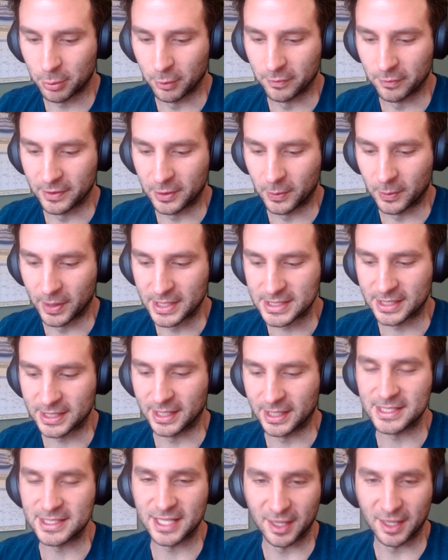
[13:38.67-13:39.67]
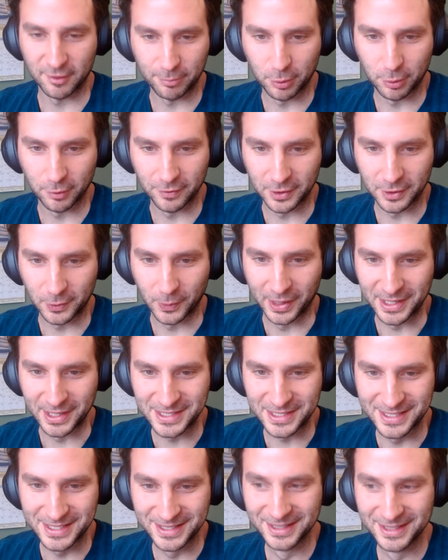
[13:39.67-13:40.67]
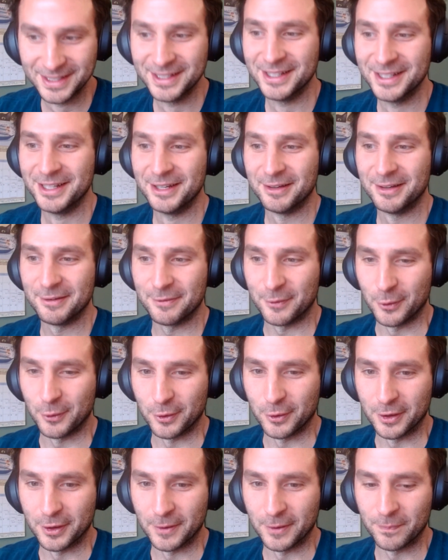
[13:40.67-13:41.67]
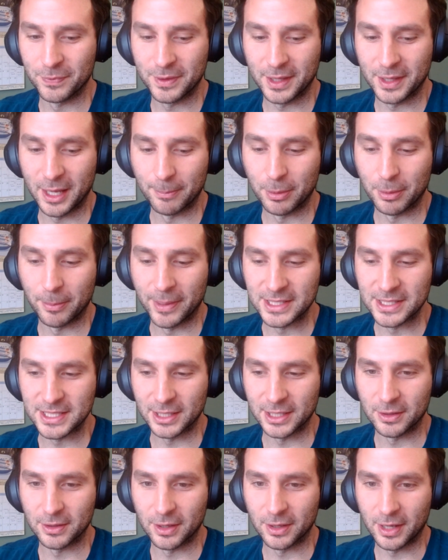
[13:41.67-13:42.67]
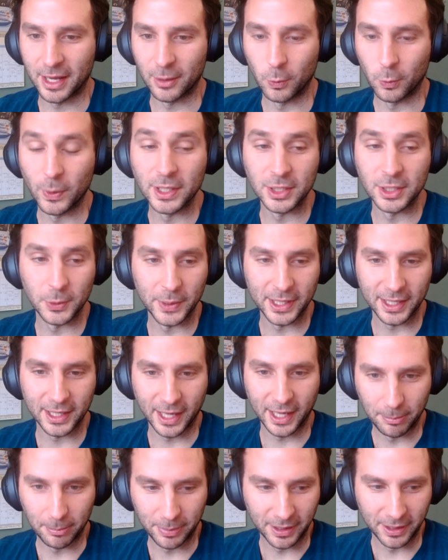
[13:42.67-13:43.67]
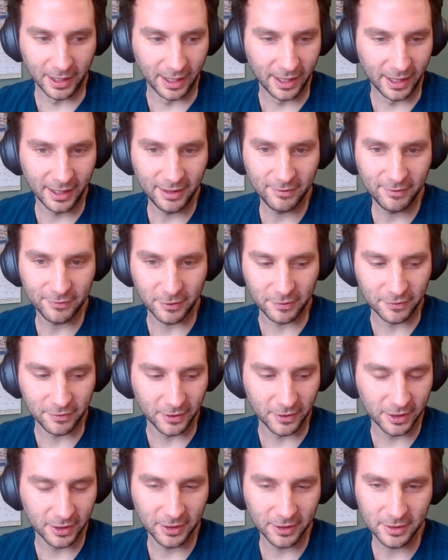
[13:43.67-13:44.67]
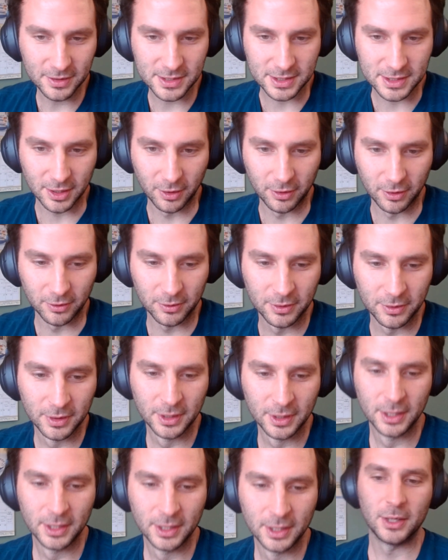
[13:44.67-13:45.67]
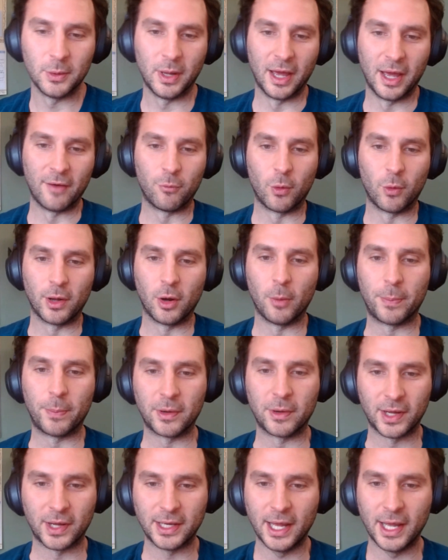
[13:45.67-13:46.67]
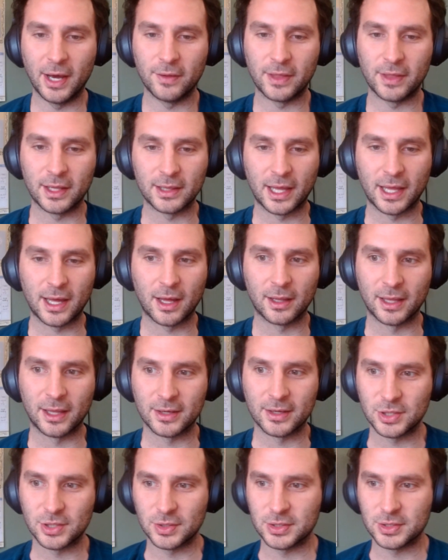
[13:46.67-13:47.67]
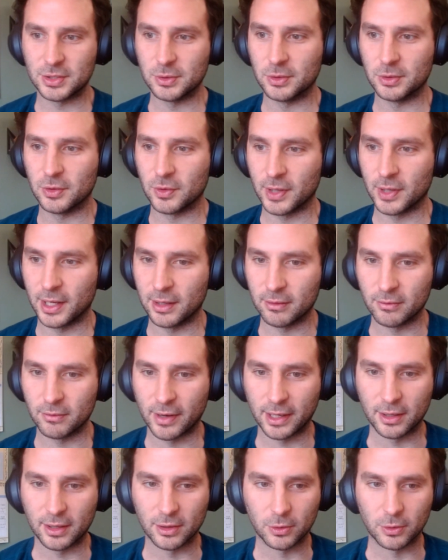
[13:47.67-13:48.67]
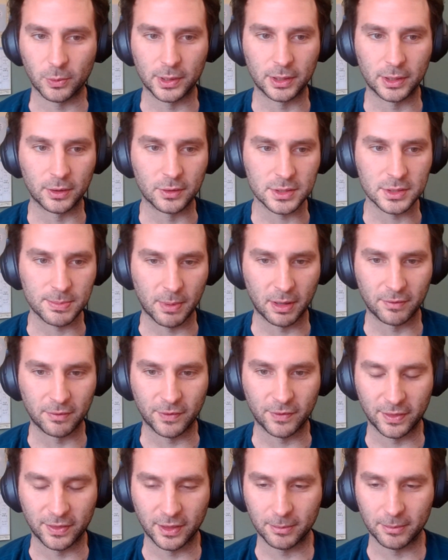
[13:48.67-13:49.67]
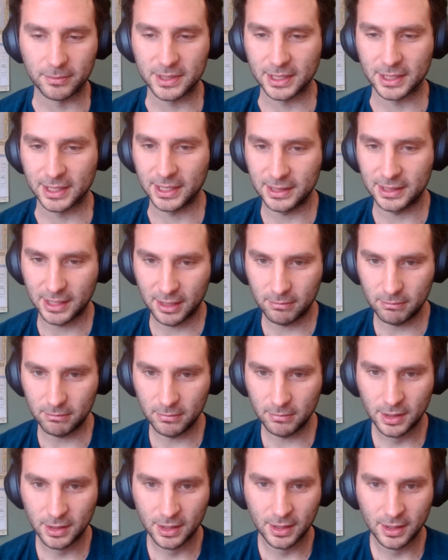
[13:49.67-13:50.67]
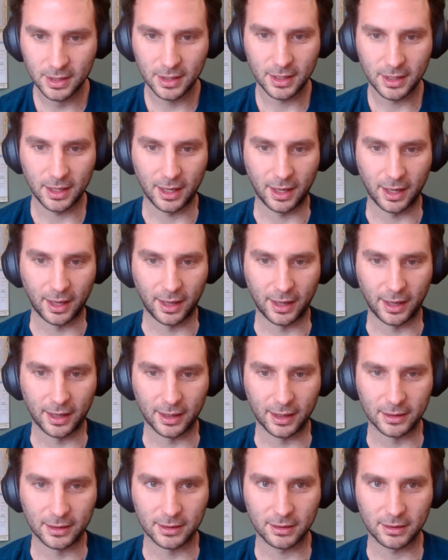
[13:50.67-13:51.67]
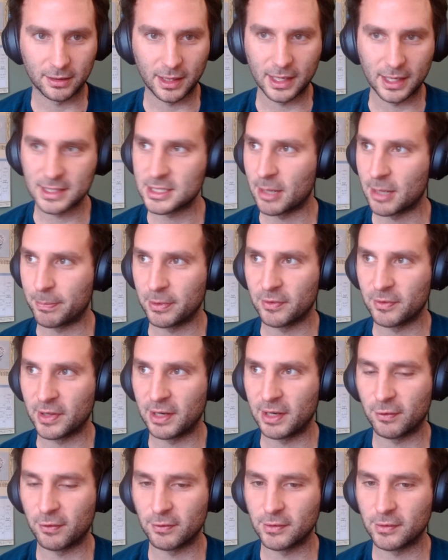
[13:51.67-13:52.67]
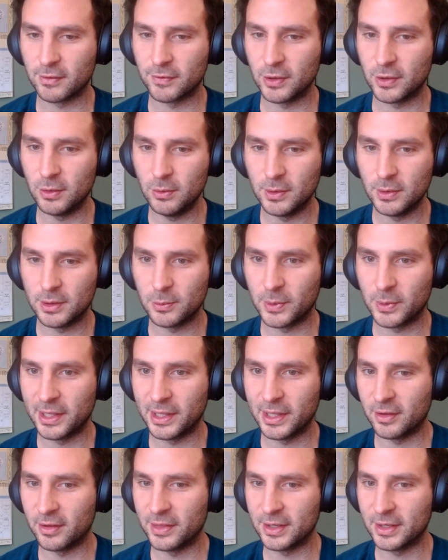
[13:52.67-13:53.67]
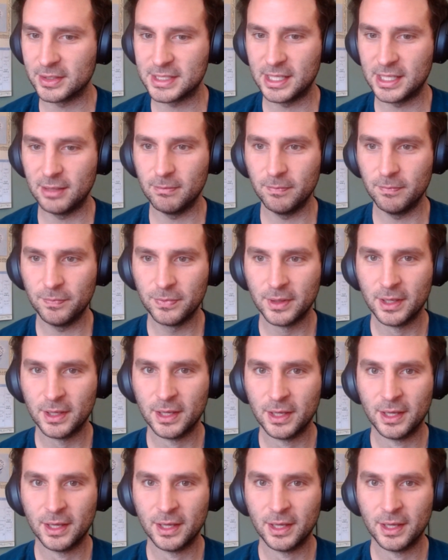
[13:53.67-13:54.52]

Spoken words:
pull request and a set of pull requests for implementing a windowing API for Flutter. So we have one open right now that allows you to create regular windows, modify them, delete them. And that is up and ready for review and waiting on their team.